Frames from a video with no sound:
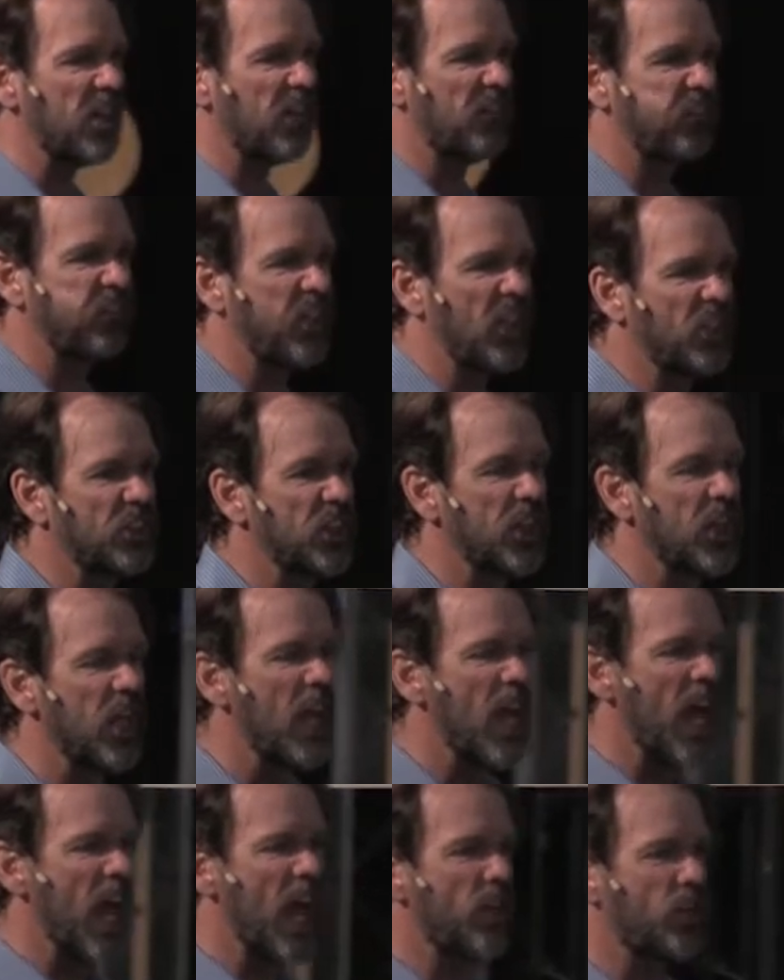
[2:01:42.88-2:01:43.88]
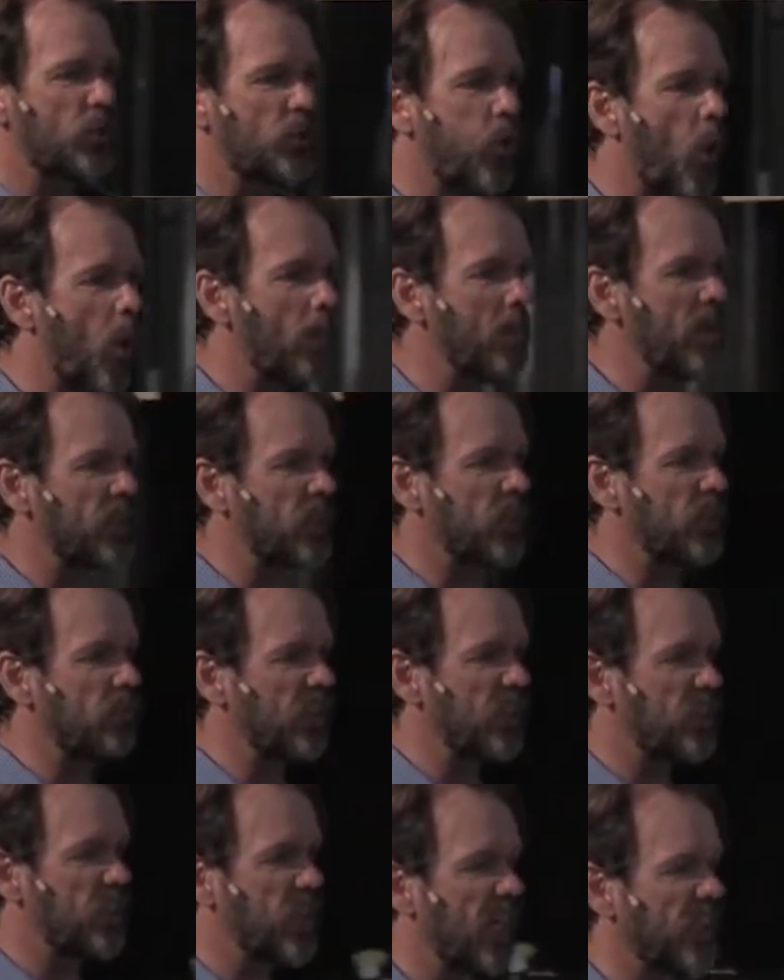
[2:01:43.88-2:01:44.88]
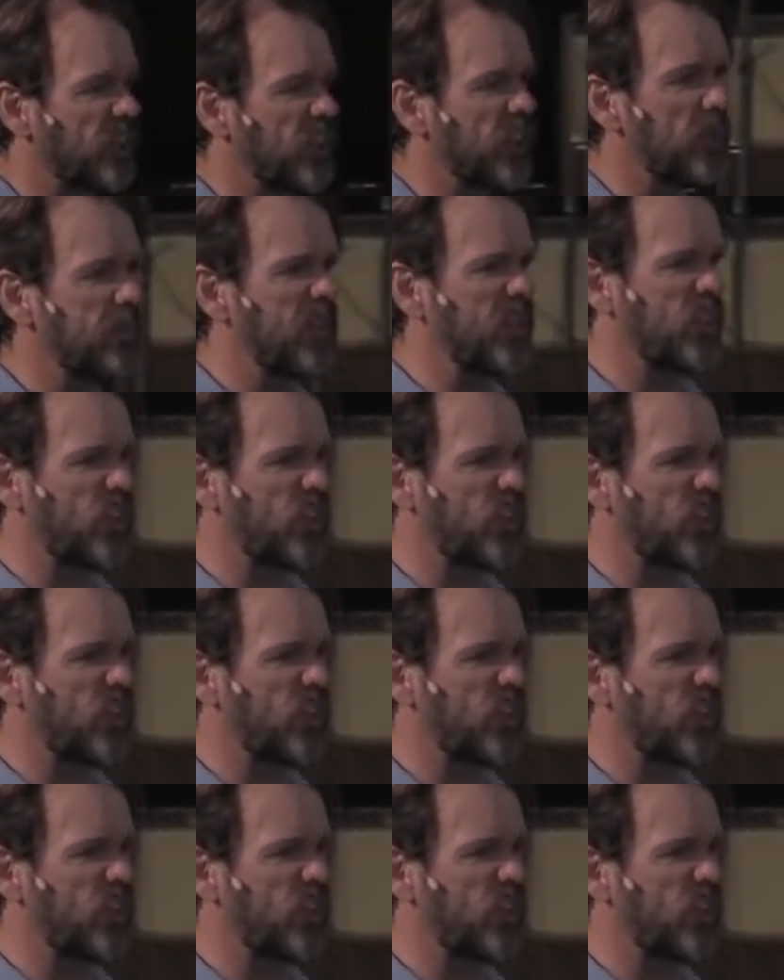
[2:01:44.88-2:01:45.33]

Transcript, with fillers: and affliction and torment and rejection, to be